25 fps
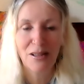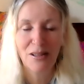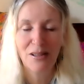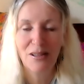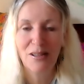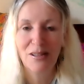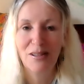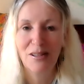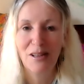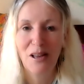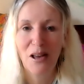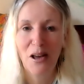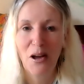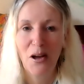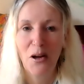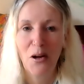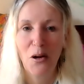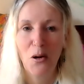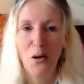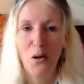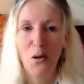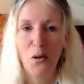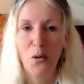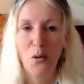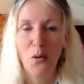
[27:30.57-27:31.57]

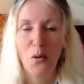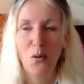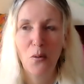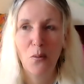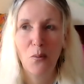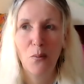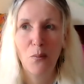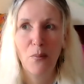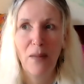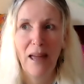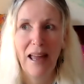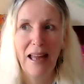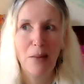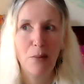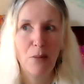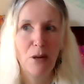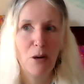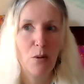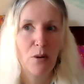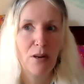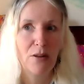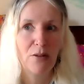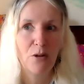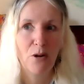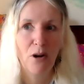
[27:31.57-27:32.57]
So maybe
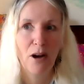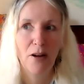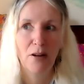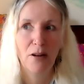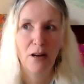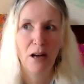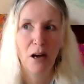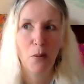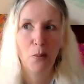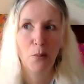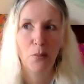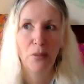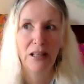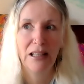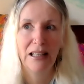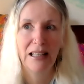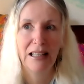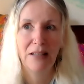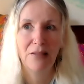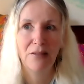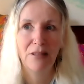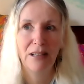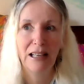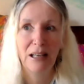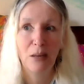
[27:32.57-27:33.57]
we've grown up
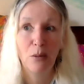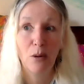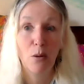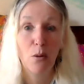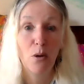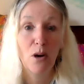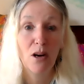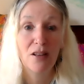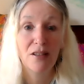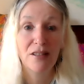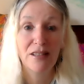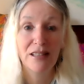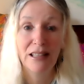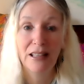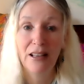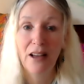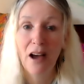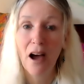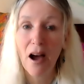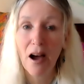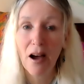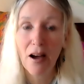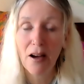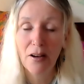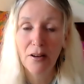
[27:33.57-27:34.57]
believing we weren't
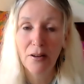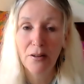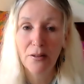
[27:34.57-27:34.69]
enough